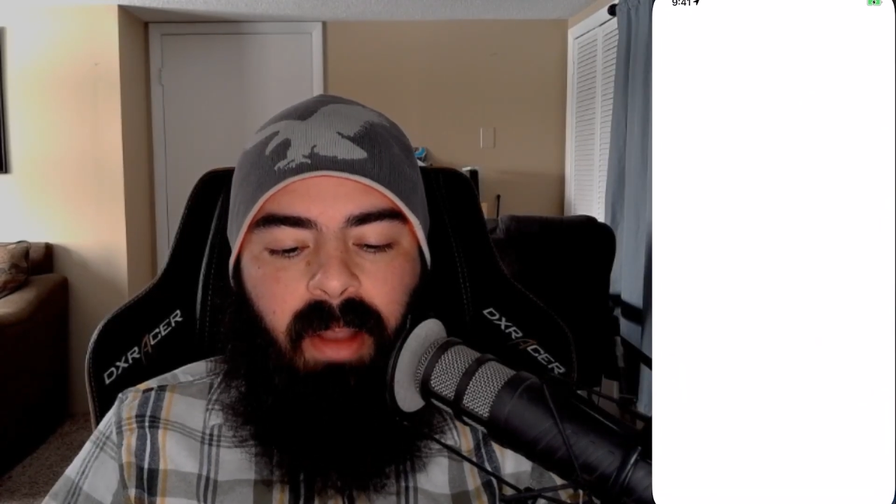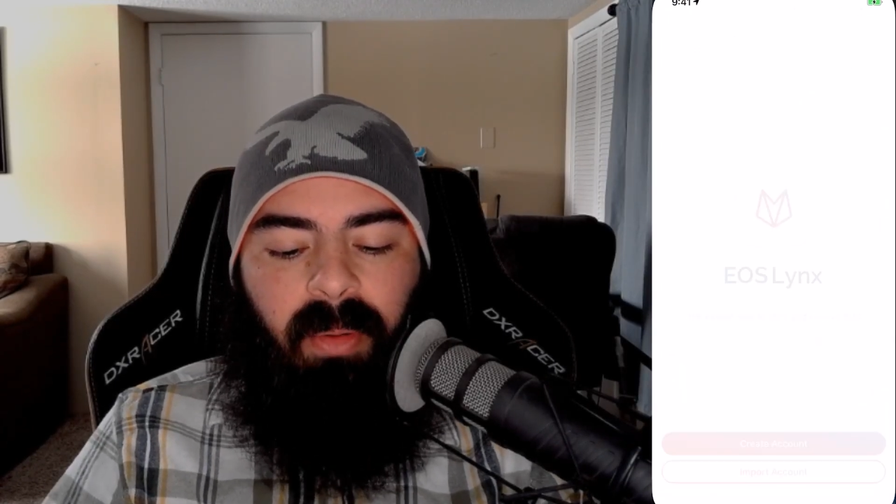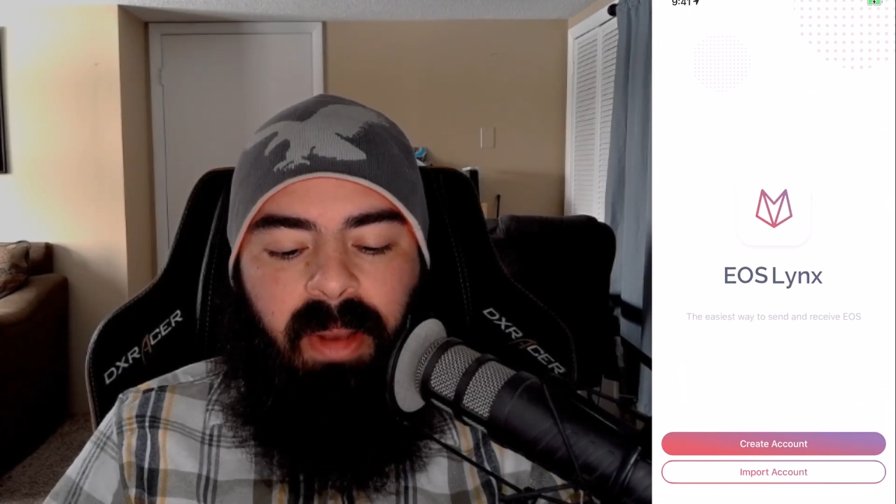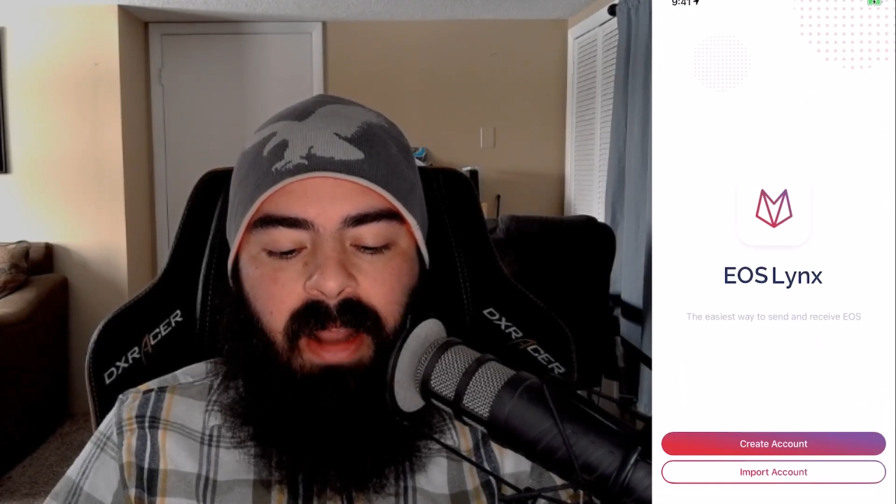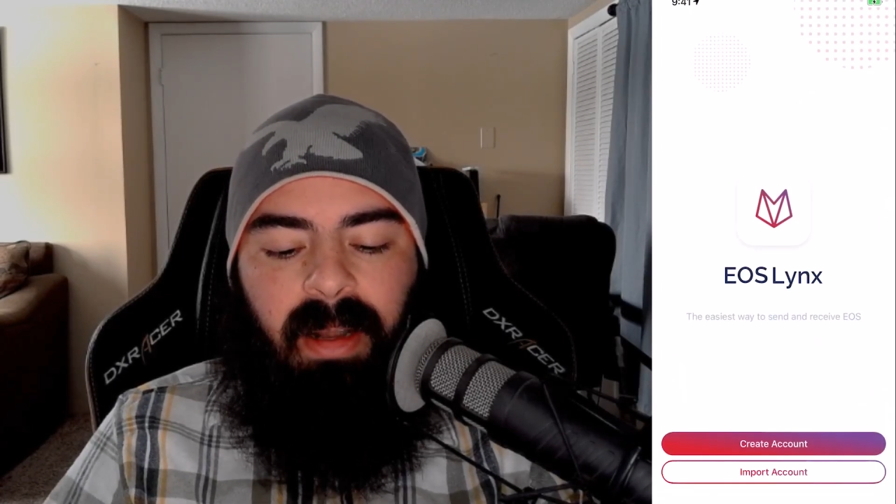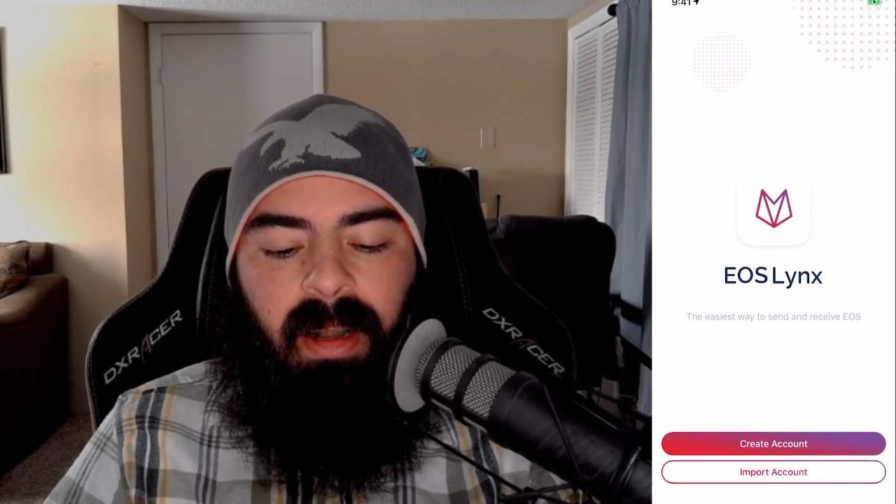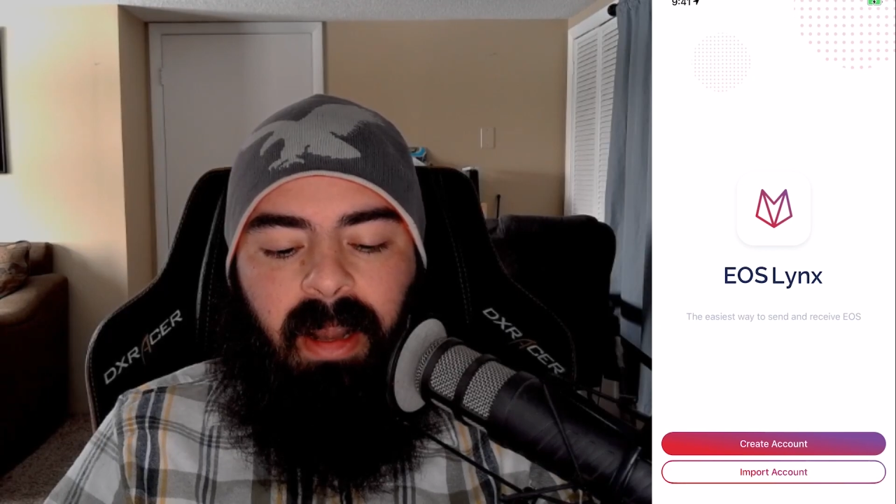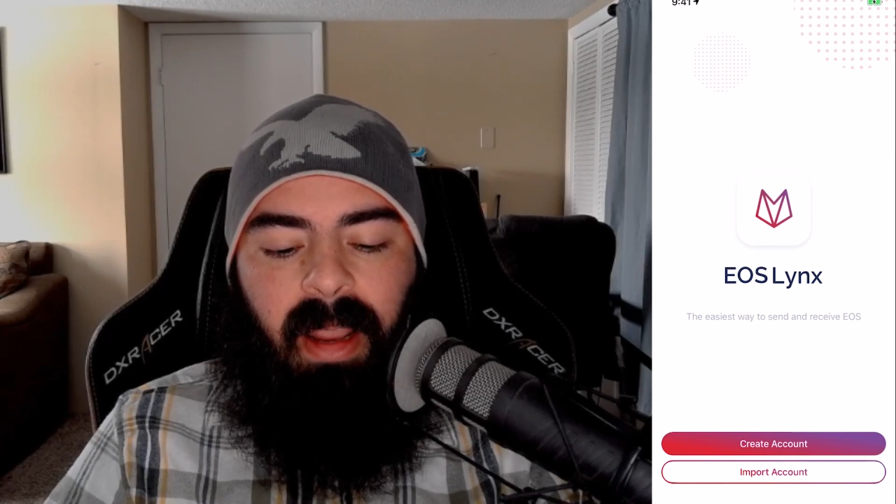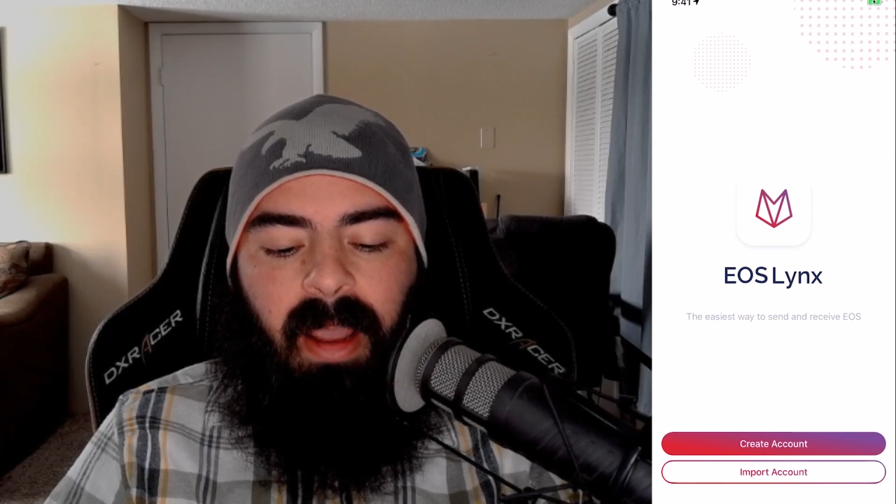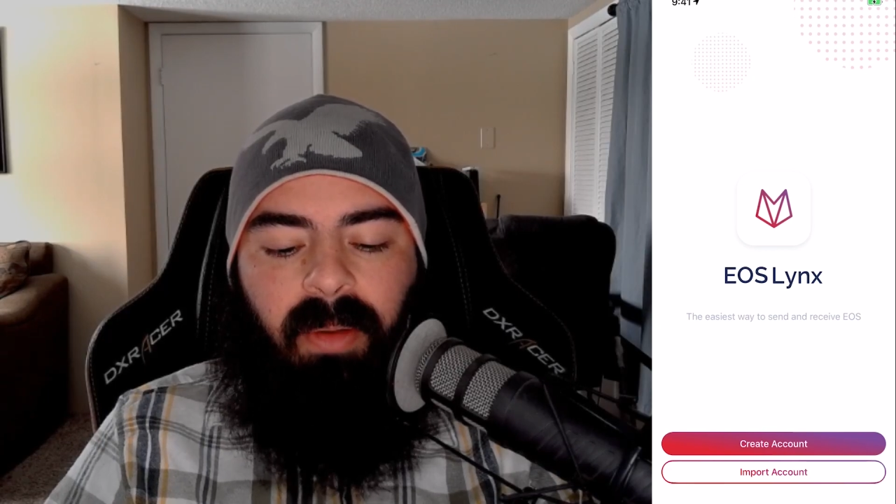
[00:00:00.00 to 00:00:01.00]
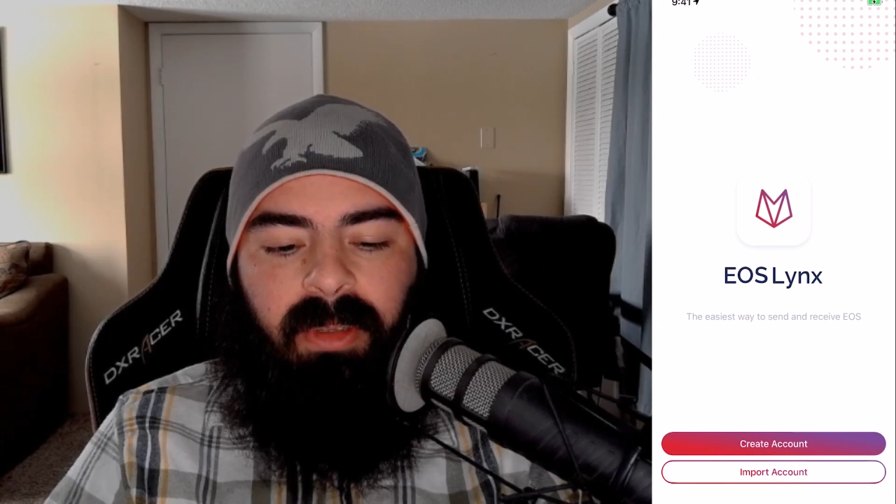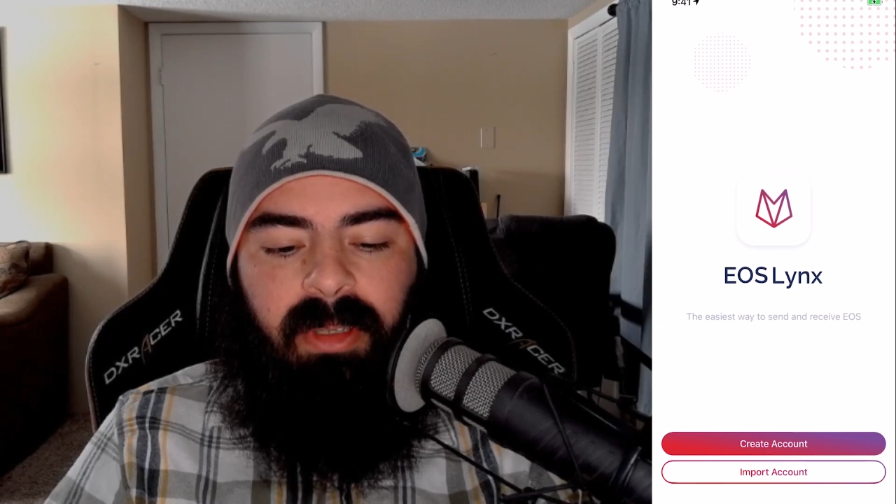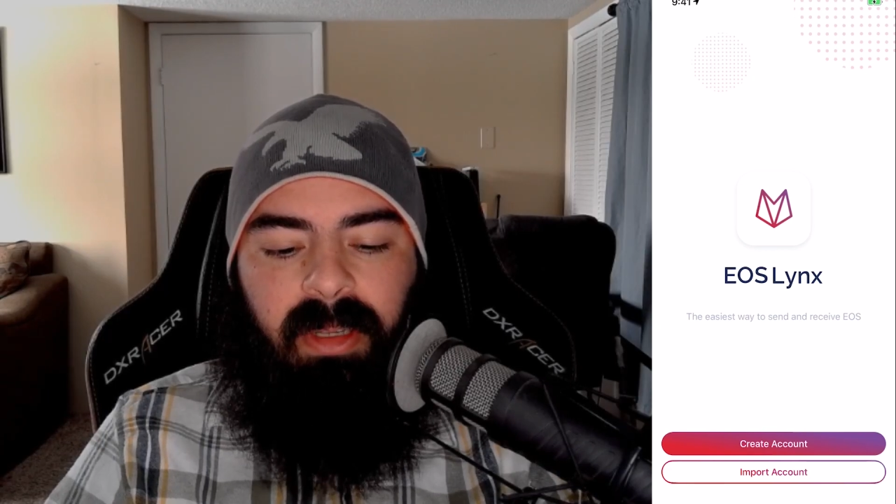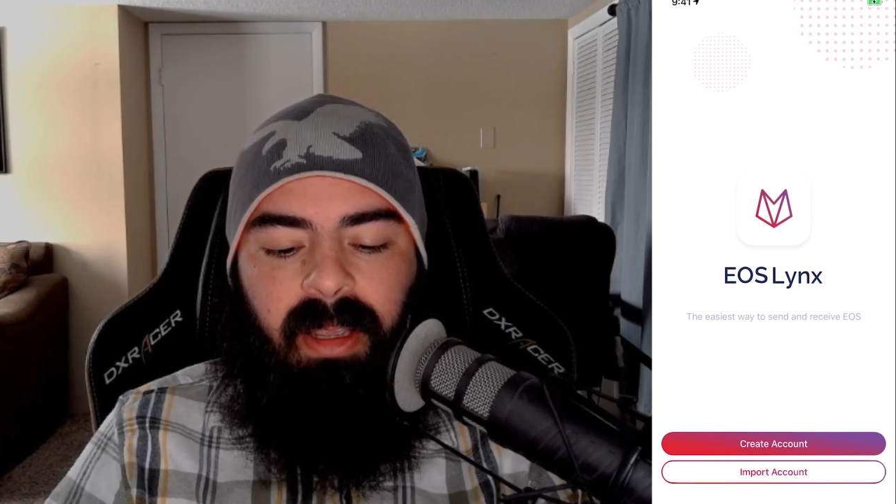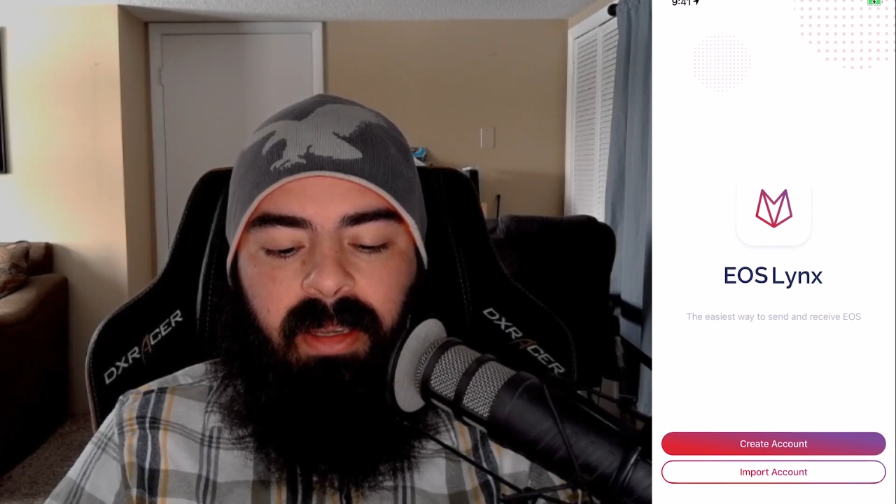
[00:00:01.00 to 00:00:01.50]
created an account
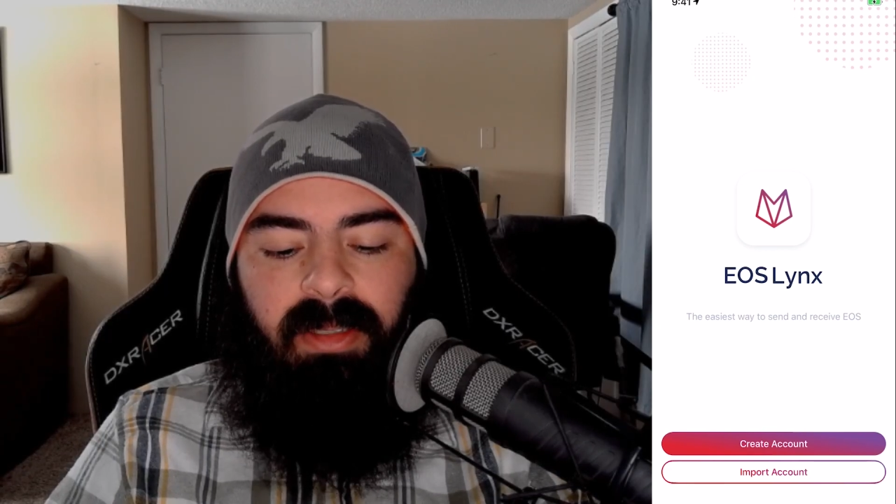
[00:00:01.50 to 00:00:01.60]
yet,